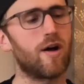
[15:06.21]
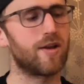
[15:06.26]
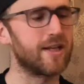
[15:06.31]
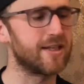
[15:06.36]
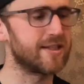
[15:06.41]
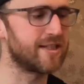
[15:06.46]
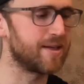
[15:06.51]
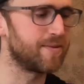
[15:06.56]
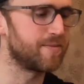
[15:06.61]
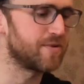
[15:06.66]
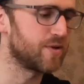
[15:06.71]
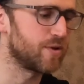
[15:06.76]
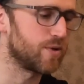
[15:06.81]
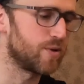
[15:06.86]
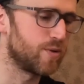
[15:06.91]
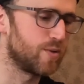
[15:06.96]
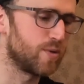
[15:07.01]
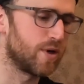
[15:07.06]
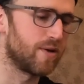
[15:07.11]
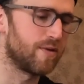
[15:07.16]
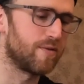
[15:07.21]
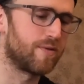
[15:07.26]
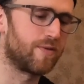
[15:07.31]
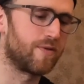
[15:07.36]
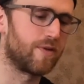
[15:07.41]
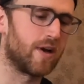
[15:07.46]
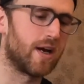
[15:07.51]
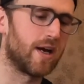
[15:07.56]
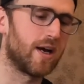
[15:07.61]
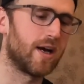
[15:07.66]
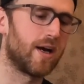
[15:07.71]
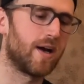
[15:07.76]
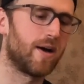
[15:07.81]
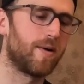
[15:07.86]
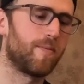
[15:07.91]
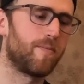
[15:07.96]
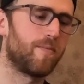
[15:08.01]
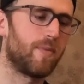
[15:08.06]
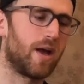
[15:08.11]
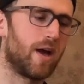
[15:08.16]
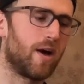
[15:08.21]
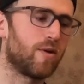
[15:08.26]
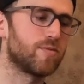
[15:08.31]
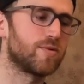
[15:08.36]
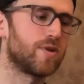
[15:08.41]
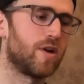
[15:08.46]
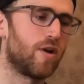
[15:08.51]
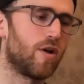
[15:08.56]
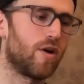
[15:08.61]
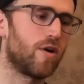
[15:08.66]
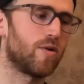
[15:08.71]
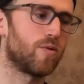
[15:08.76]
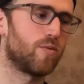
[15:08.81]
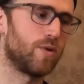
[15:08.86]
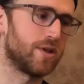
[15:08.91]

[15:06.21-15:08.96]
They seem to have helped a lot,